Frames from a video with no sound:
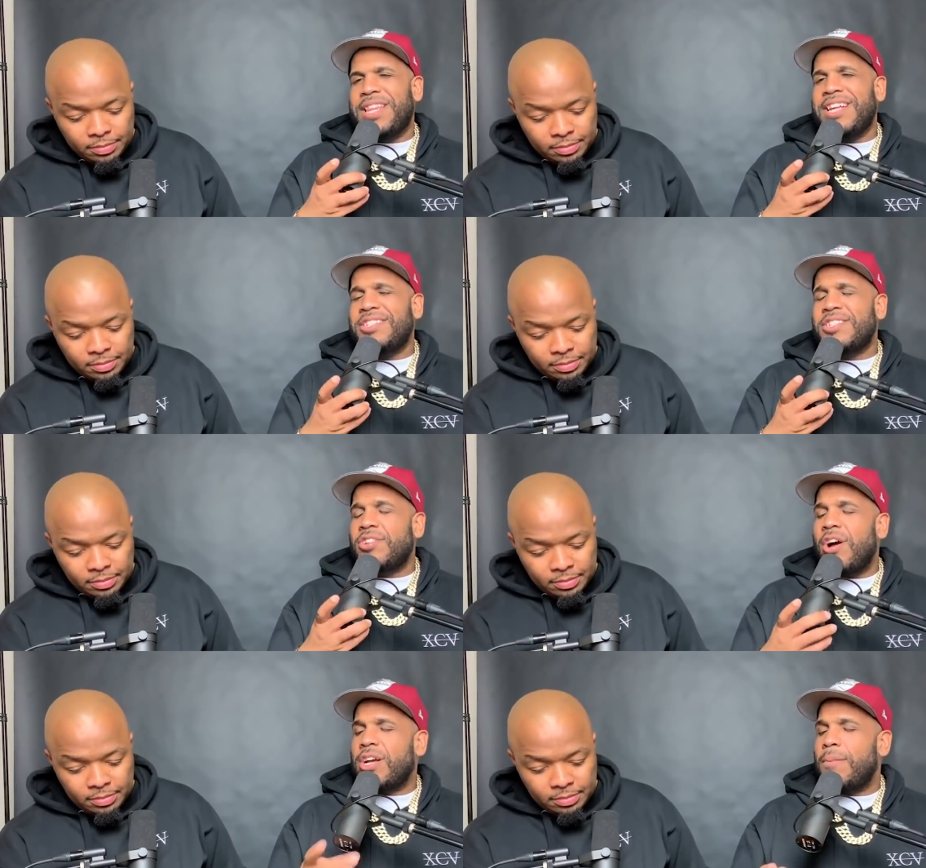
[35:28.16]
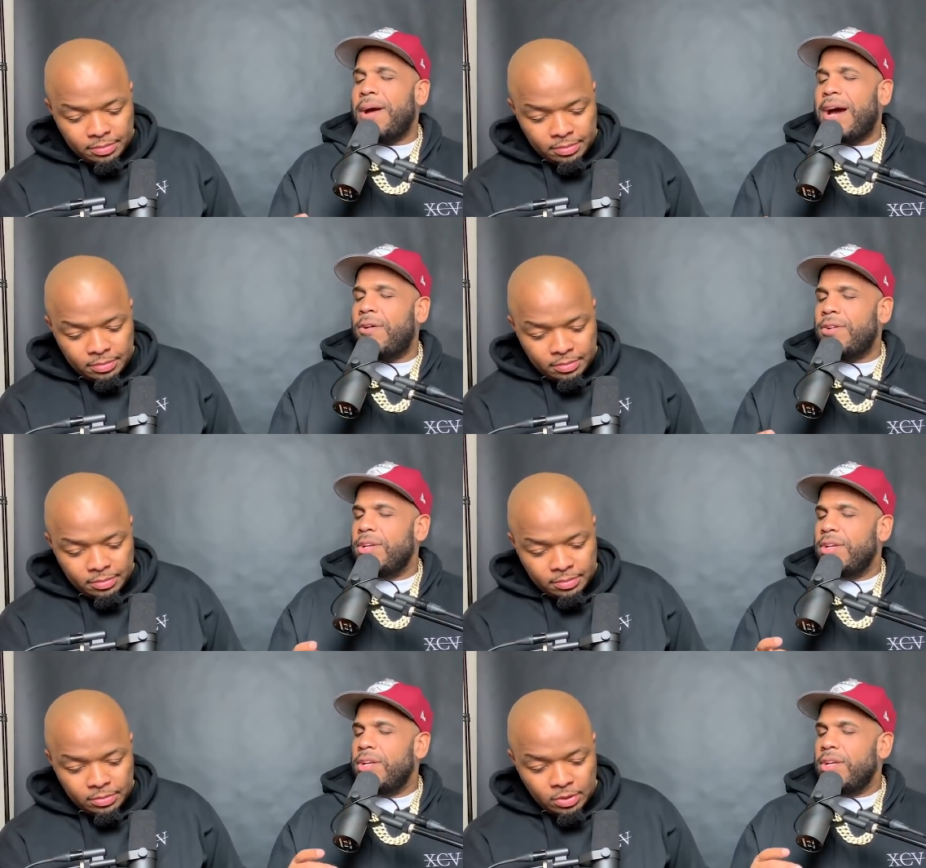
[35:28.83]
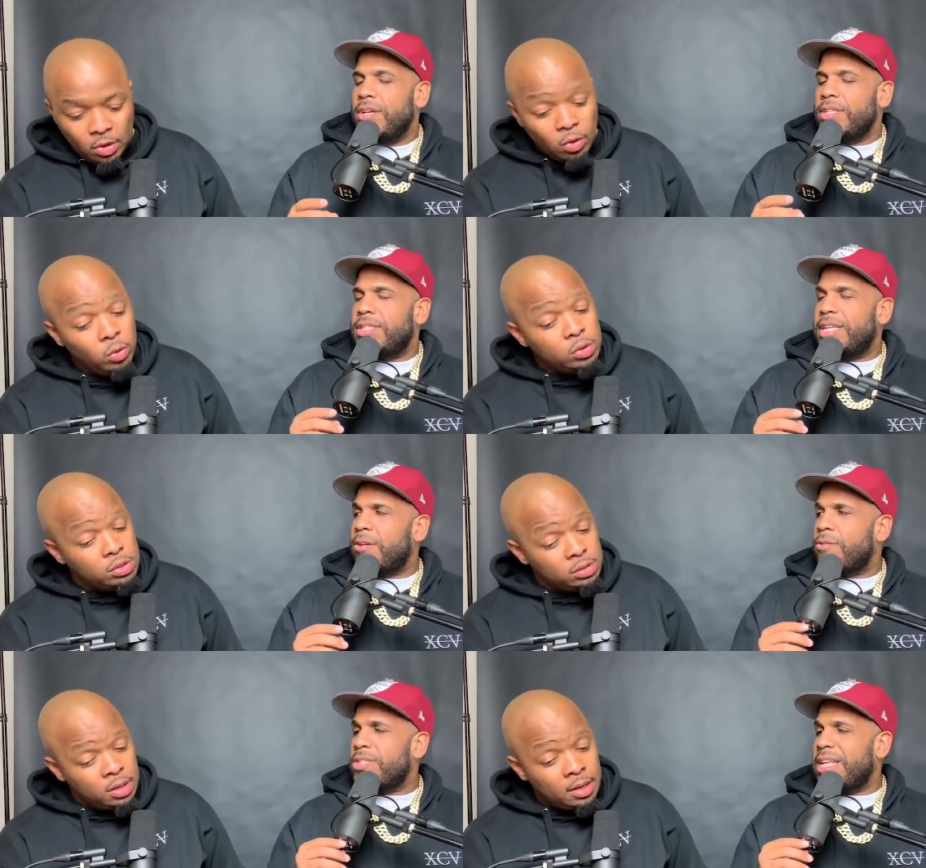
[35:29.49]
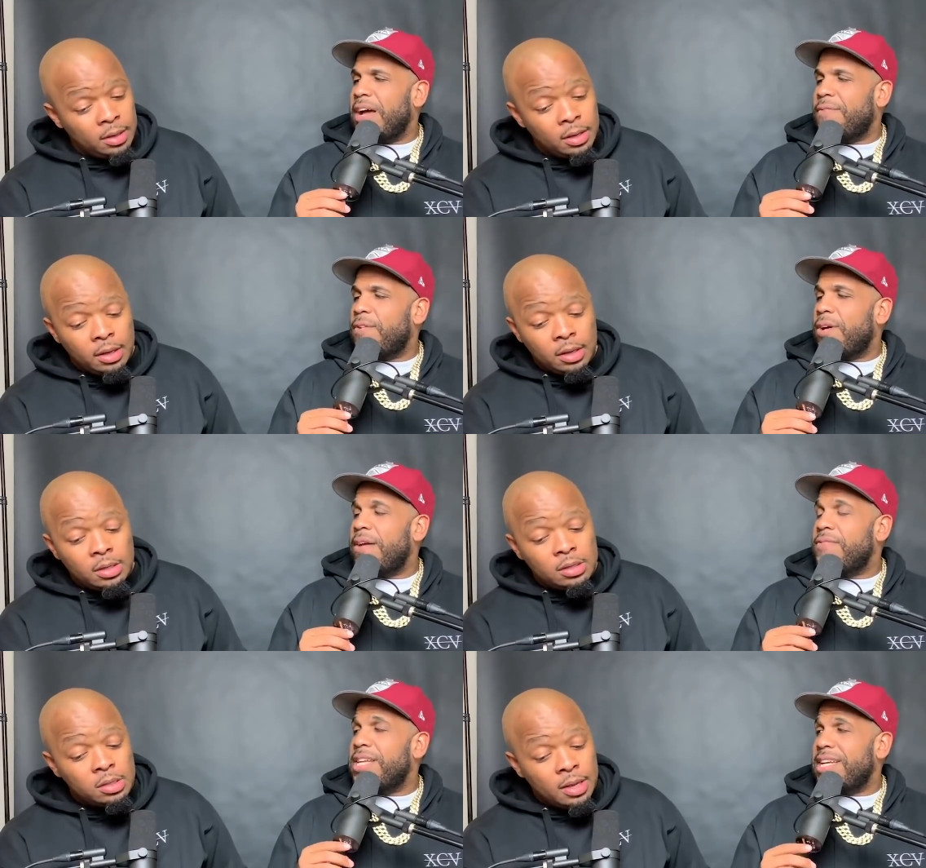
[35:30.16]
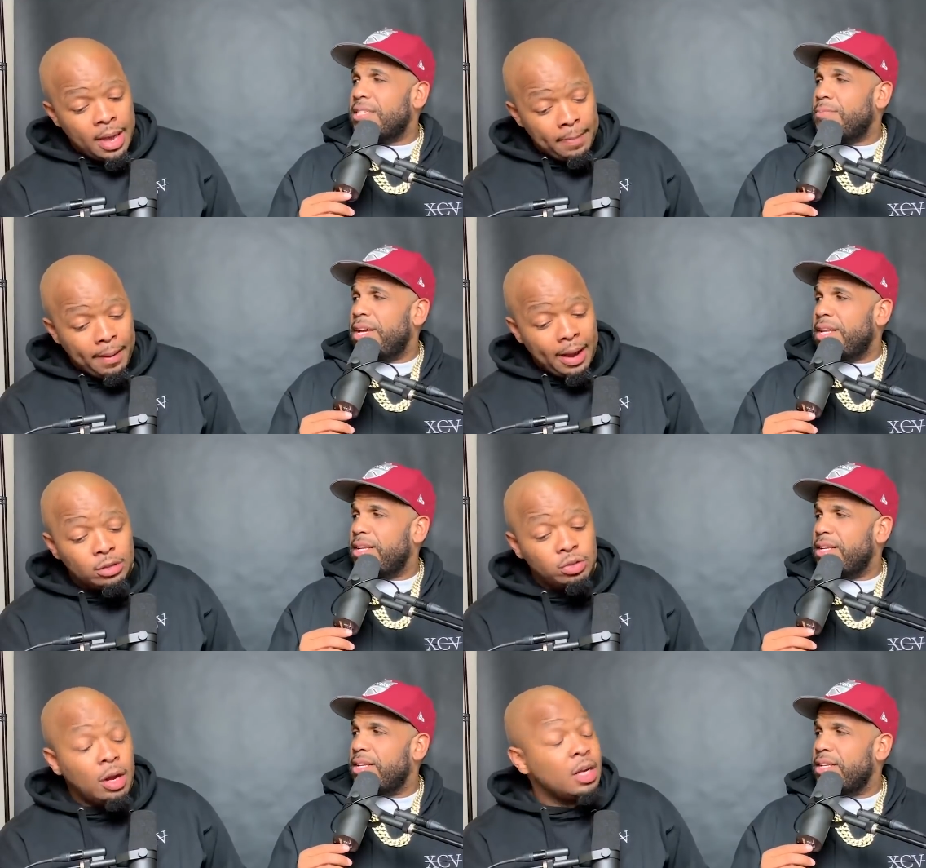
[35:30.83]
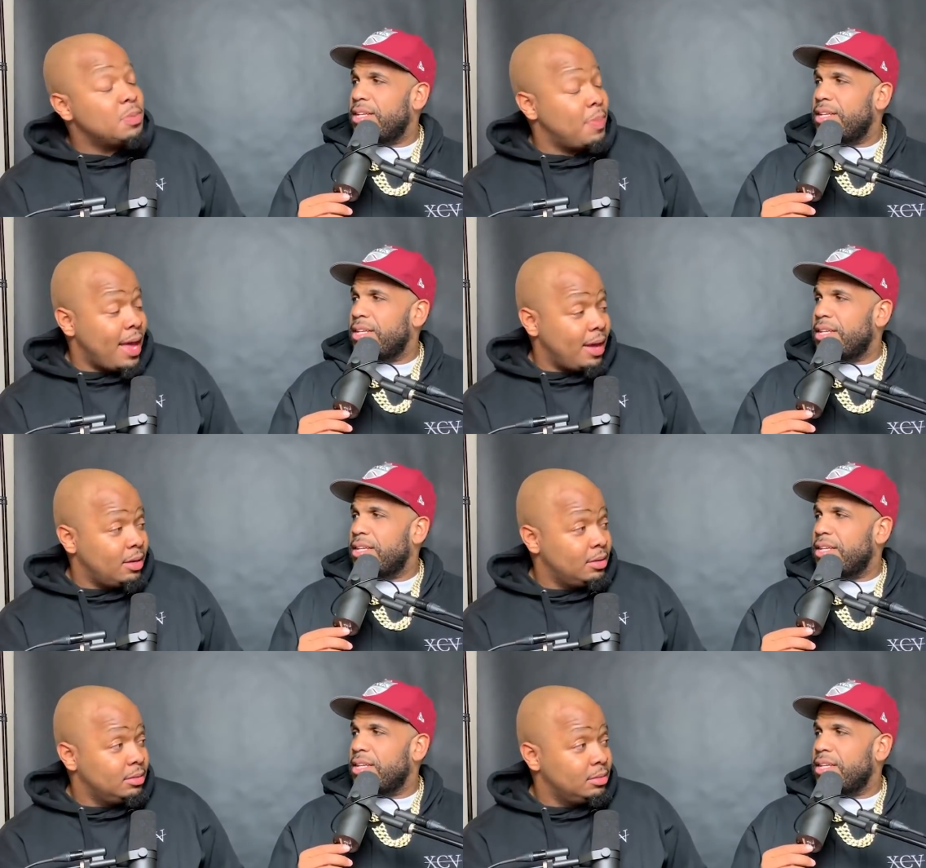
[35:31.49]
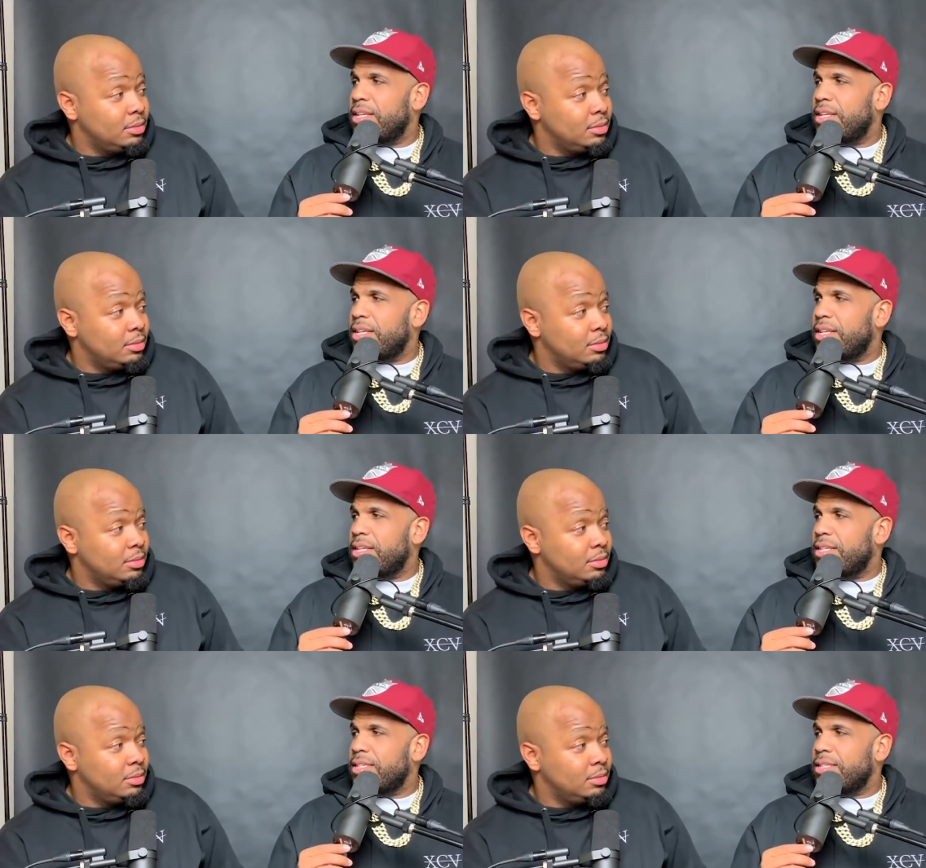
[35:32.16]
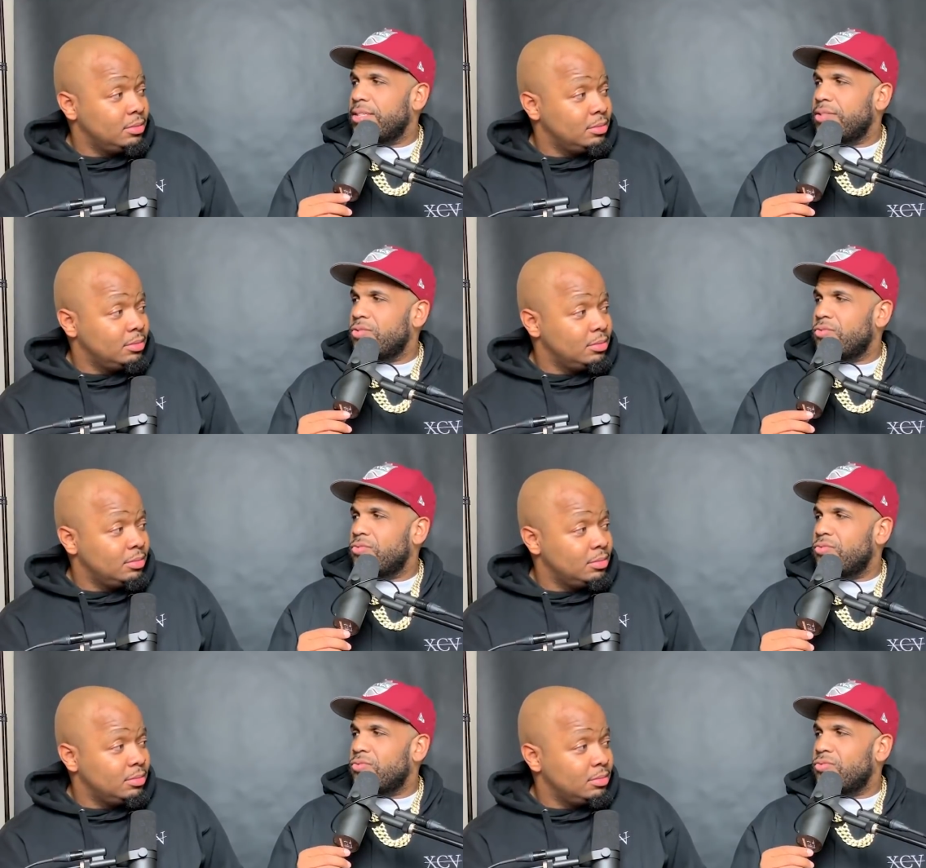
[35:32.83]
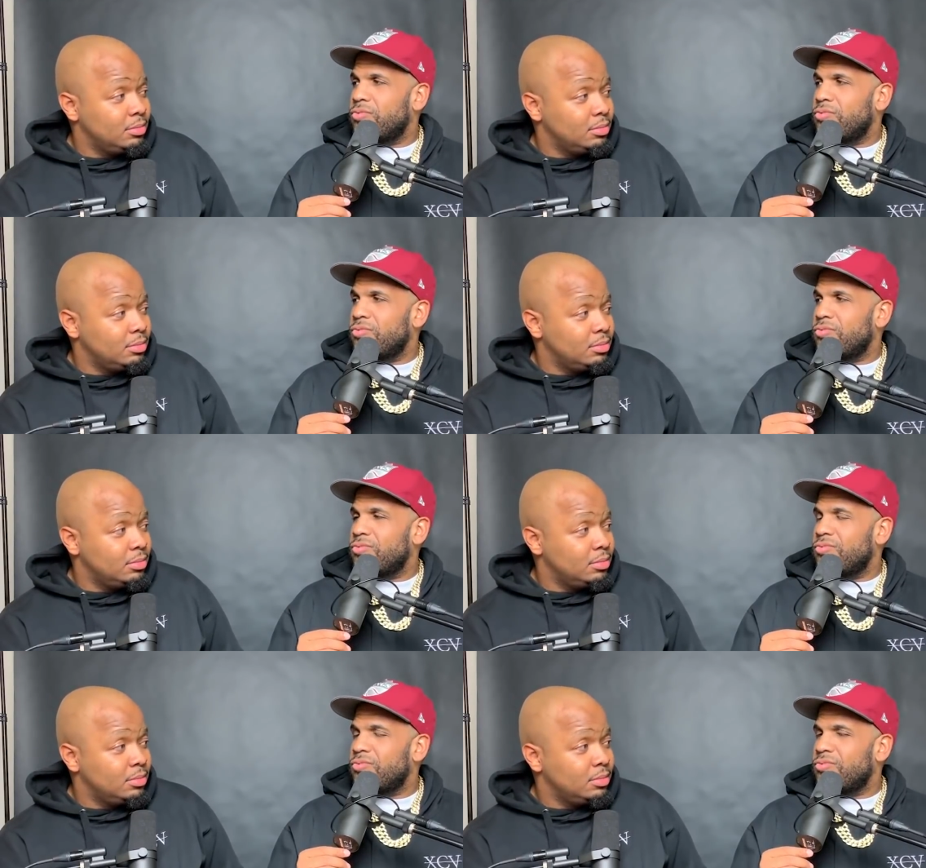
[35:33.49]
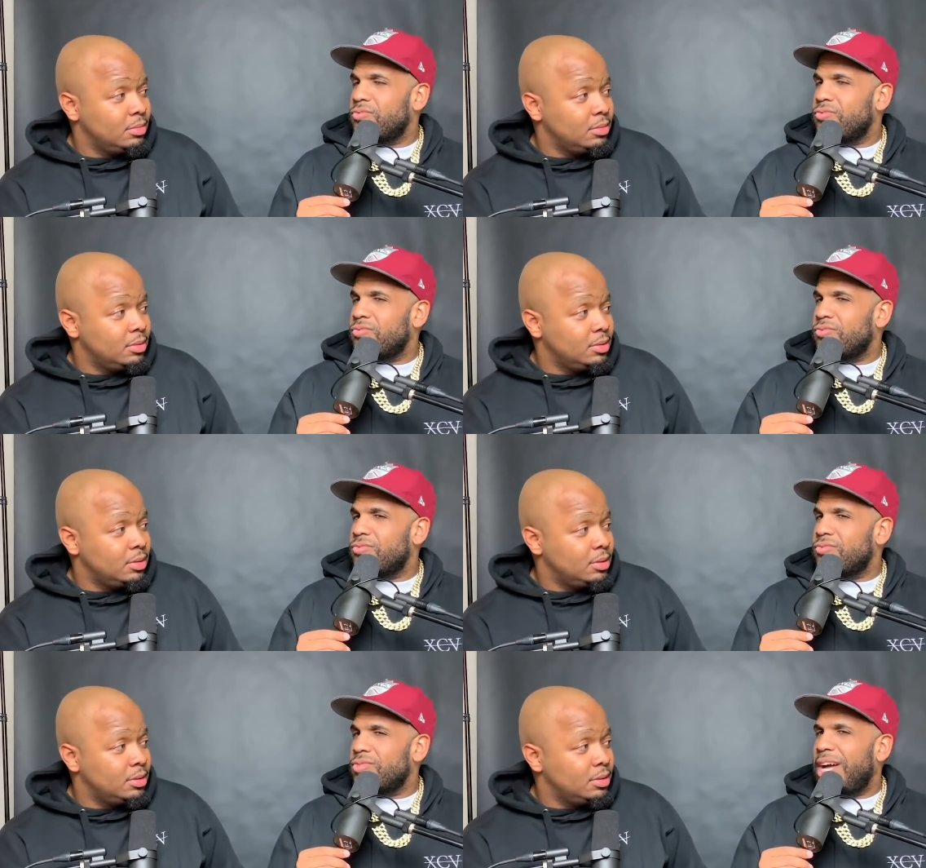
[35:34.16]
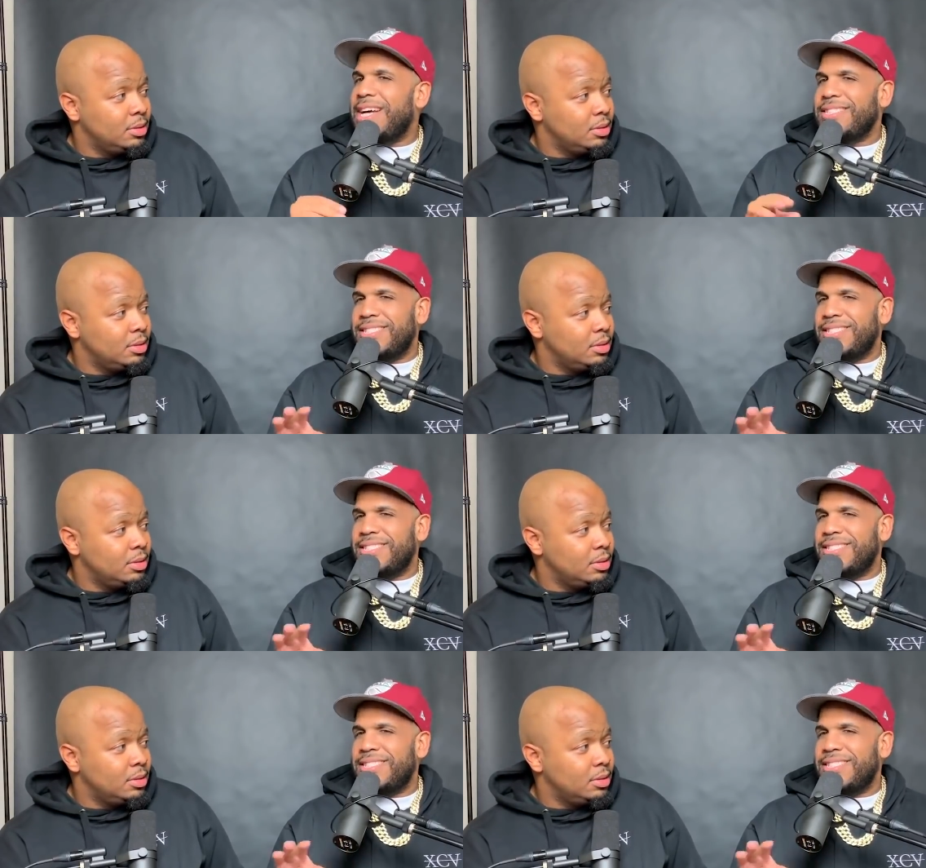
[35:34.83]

Speaker 1: but let's just talk about oh, sequels that I feel have decimated. Empire Strikes Back. You never seen Star Wars though, boy? I